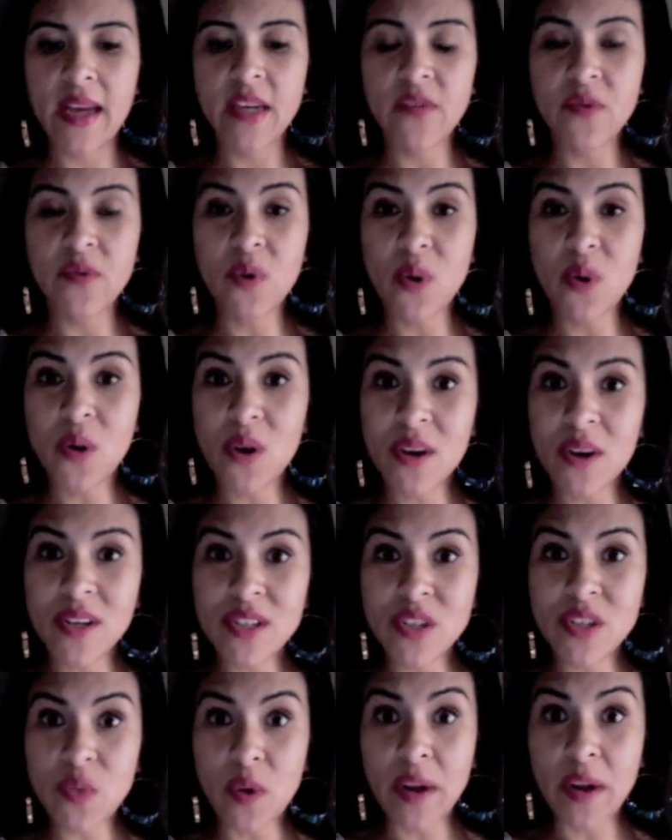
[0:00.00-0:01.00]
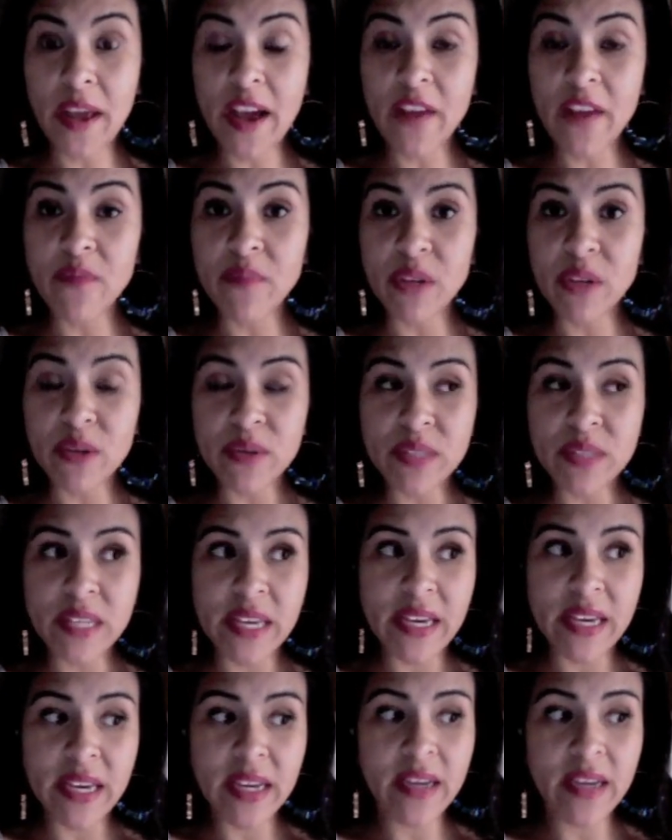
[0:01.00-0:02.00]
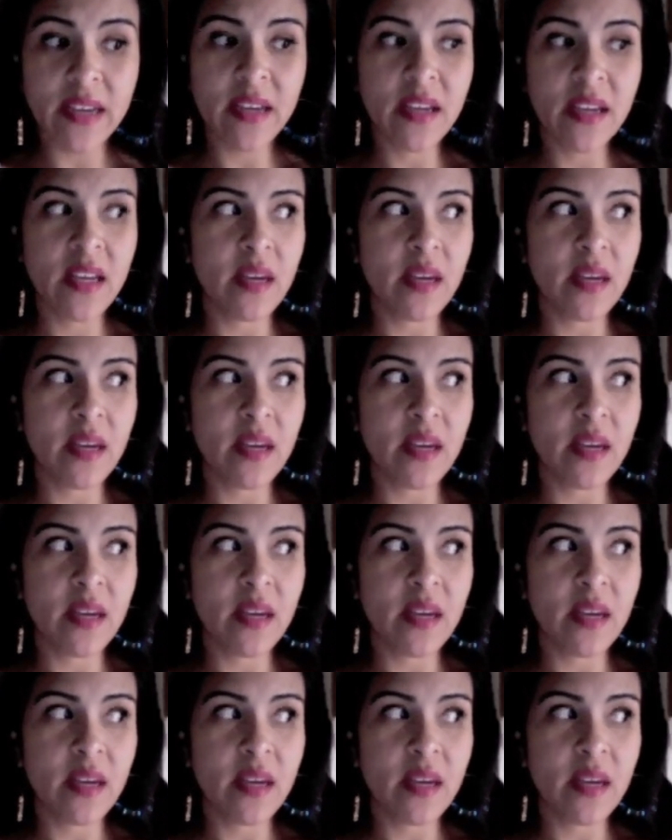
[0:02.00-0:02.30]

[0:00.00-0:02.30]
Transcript: of course, you want to have music.